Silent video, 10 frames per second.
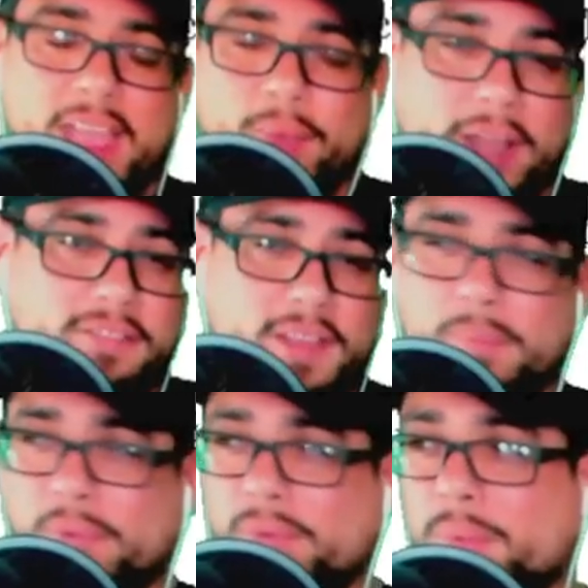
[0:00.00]
I watched that
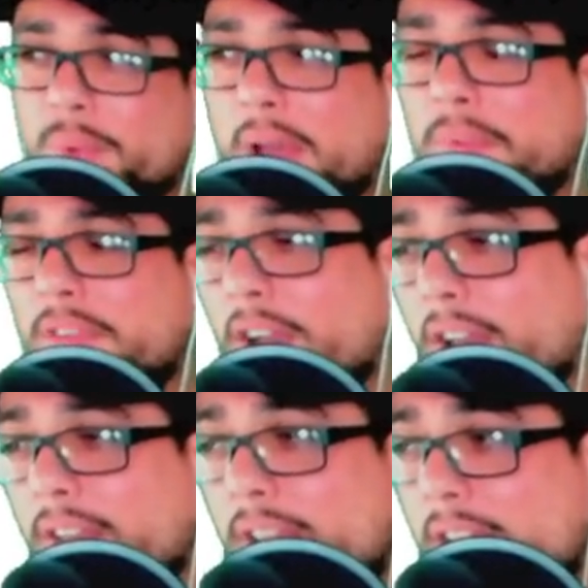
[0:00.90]
movie when I was
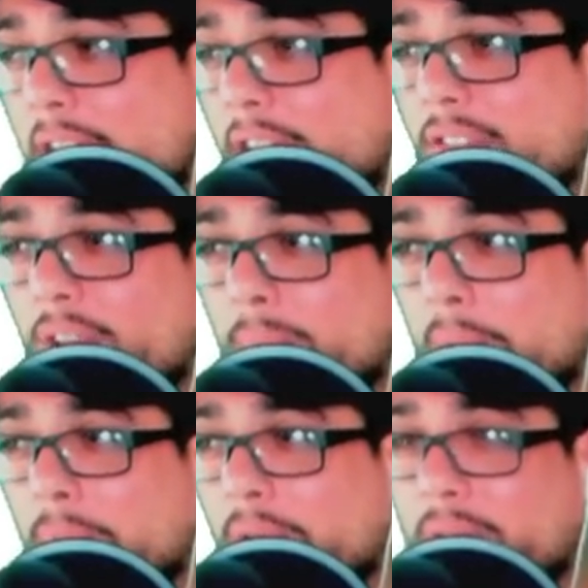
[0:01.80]
young. I still
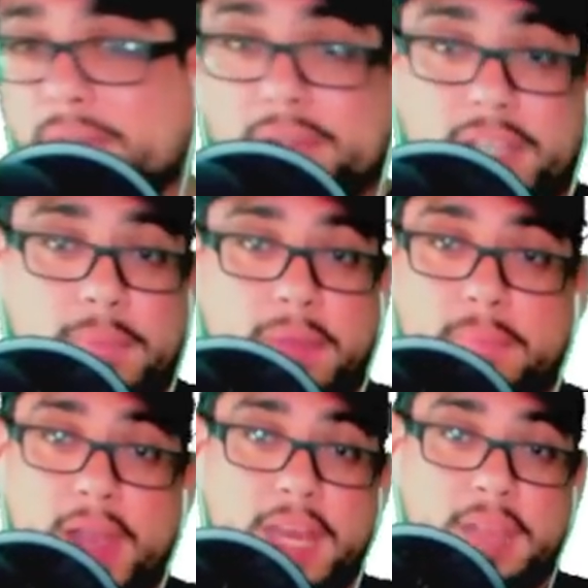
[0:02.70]
remember, give me
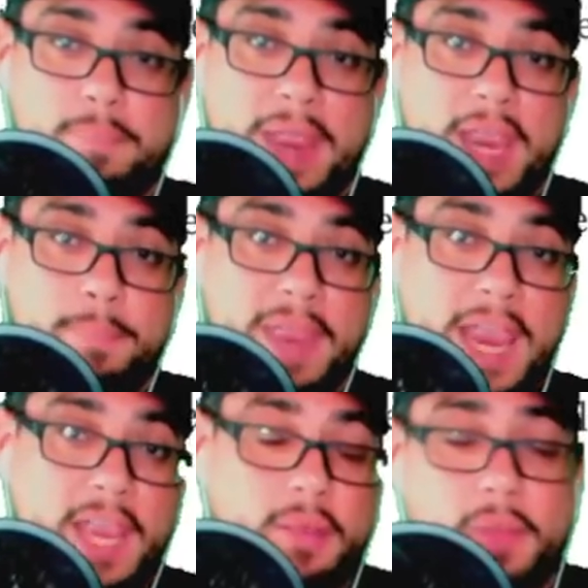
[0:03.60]
money,
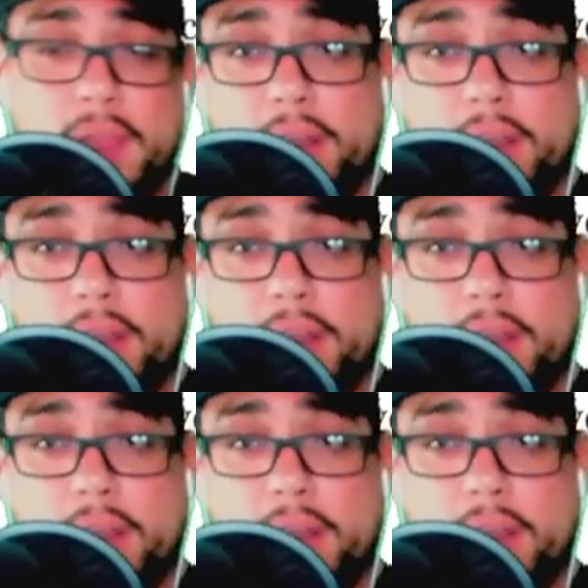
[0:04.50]
pay.